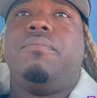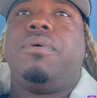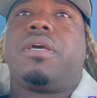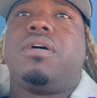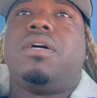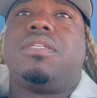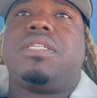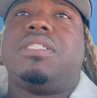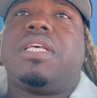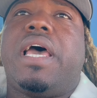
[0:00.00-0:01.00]
because
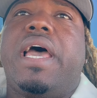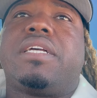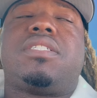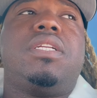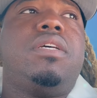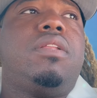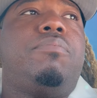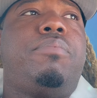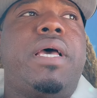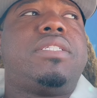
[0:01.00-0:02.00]
it's actually the
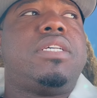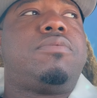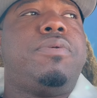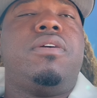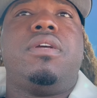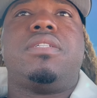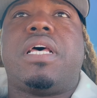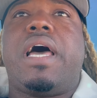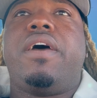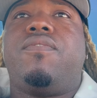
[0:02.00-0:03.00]
best experience
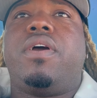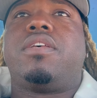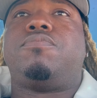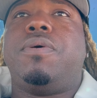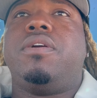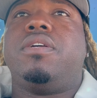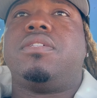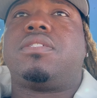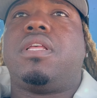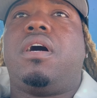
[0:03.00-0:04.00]
I ever
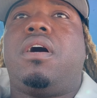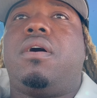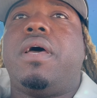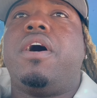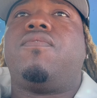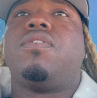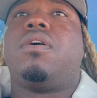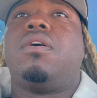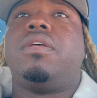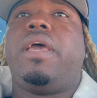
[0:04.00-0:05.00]
experienced uh, ever
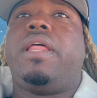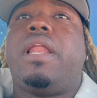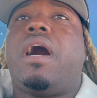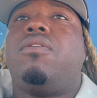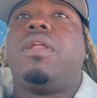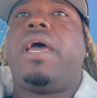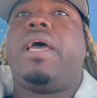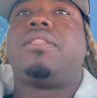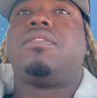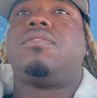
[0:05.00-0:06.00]
and only had